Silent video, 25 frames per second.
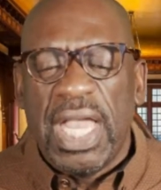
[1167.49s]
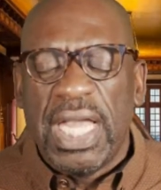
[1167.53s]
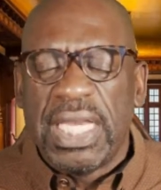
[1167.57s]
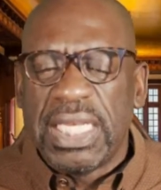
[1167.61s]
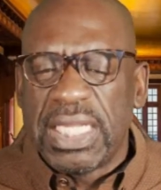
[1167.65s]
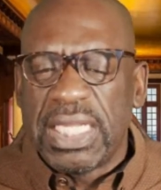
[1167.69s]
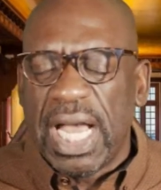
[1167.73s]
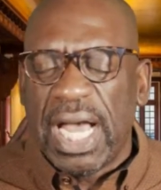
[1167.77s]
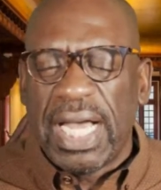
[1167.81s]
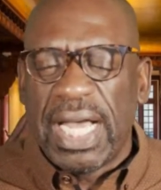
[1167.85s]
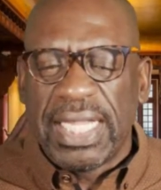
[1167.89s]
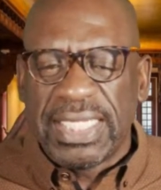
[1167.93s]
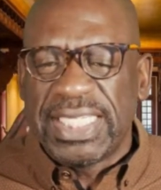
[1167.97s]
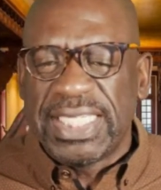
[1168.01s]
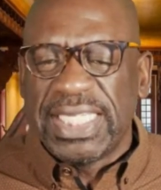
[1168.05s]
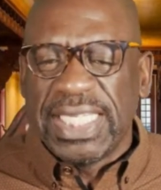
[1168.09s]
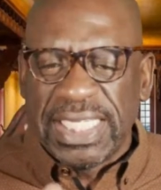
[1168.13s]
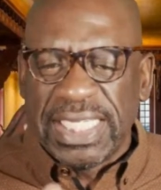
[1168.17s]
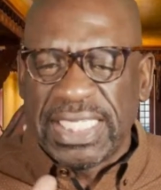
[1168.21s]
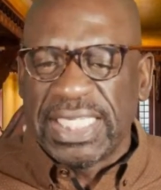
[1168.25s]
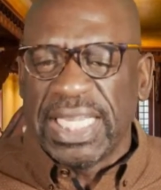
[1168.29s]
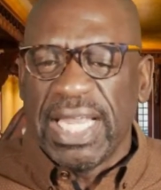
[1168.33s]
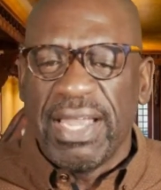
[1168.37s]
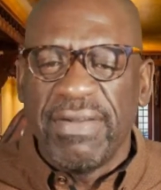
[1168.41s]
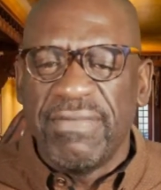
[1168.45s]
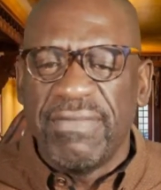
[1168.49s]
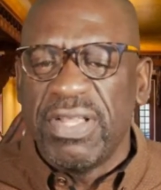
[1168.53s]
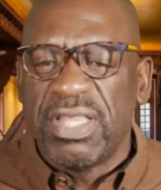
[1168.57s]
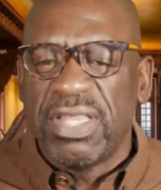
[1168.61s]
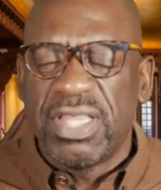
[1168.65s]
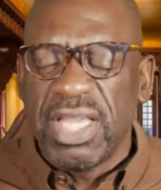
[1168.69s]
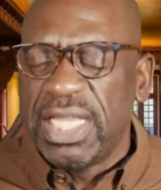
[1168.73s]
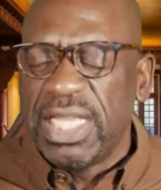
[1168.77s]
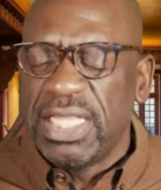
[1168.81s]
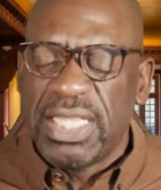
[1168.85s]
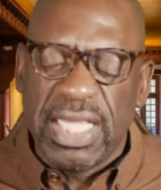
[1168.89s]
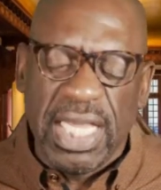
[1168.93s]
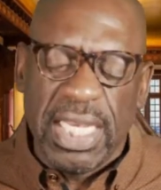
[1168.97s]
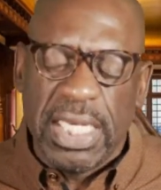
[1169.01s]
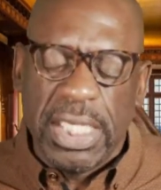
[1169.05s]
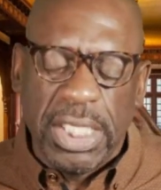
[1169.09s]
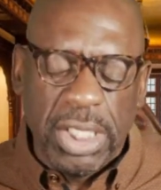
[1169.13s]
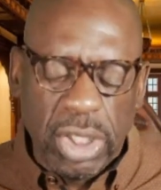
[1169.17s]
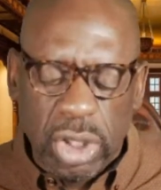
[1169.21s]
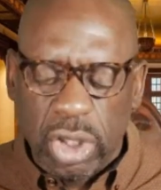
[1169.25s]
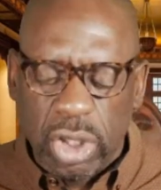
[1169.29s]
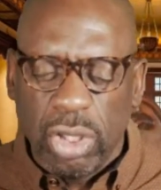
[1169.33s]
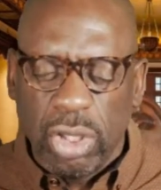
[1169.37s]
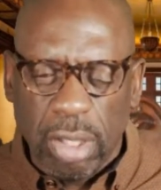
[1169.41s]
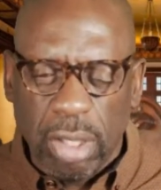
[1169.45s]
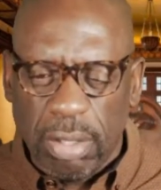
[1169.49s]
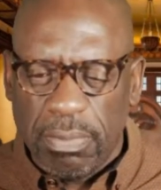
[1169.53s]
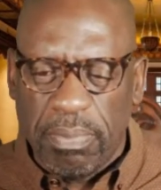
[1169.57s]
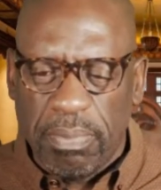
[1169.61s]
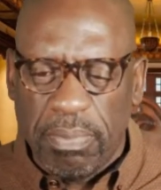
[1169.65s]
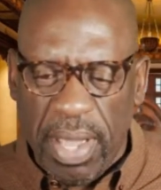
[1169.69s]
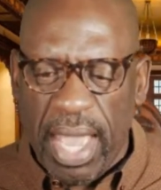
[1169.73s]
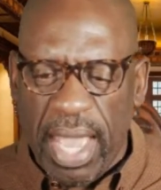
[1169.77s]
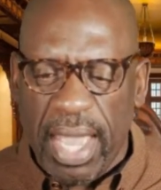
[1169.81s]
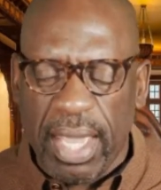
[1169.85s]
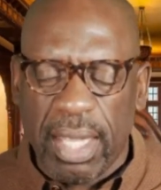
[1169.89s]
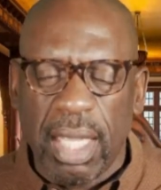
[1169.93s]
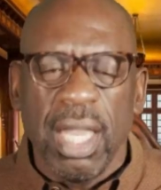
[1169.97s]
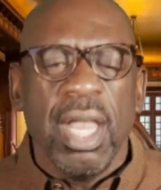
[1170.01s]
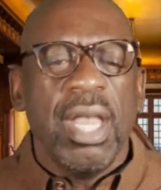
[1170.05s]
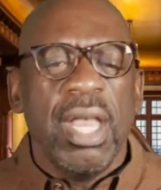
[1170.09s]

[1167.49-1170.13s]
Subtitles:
And God says, everything that he took back,